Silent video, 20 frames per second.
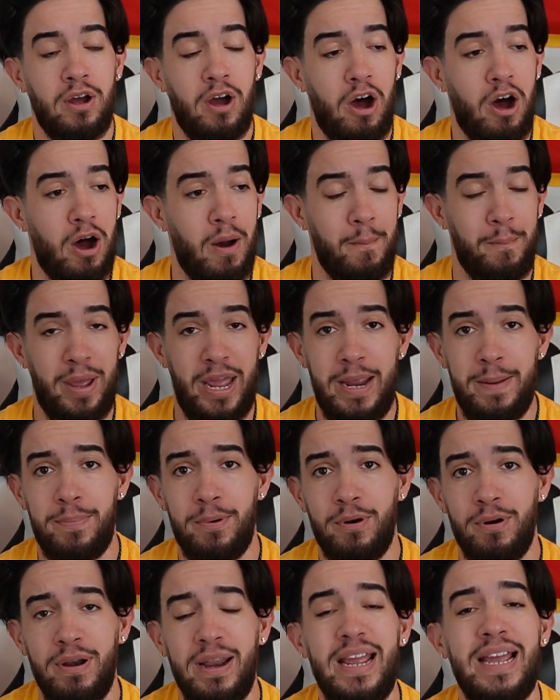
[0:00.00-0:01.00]
on
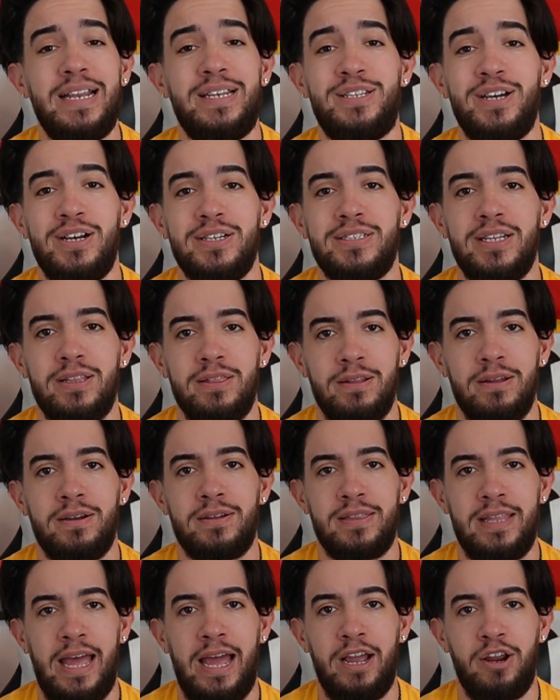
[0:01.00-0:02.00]
paper, it doesn't
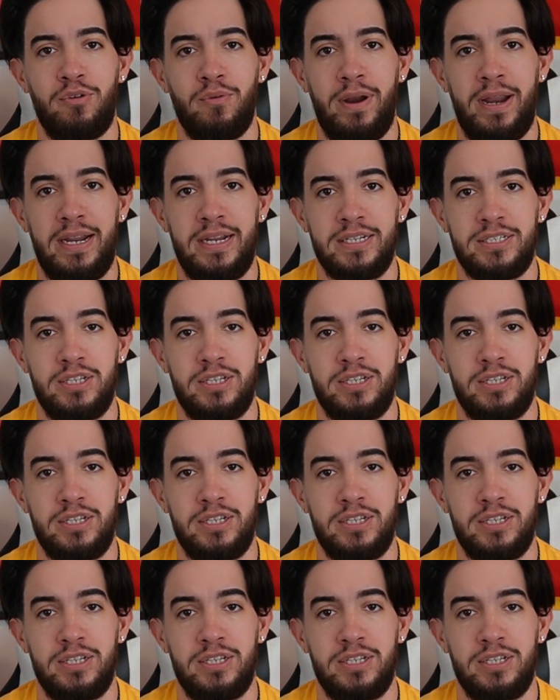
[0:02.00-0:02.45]
look that great.